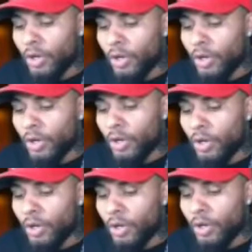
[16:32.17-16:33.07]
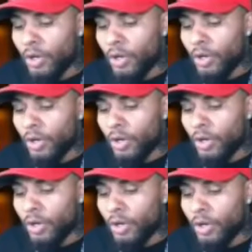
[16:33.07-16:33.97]

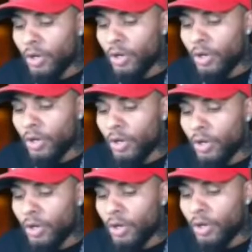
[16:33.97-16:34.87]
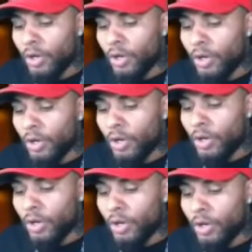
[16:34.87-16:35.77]

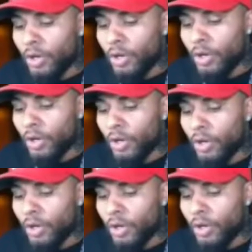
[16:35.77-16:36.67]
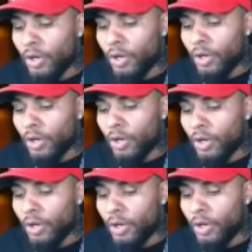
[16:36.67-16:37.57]

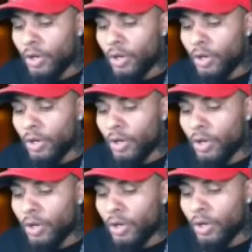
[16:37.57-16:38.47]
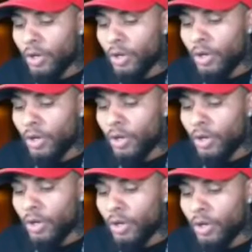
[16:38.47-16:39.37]

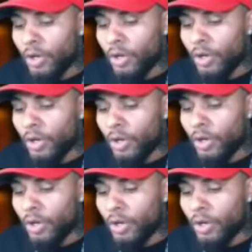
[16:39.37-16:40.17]
[no speech]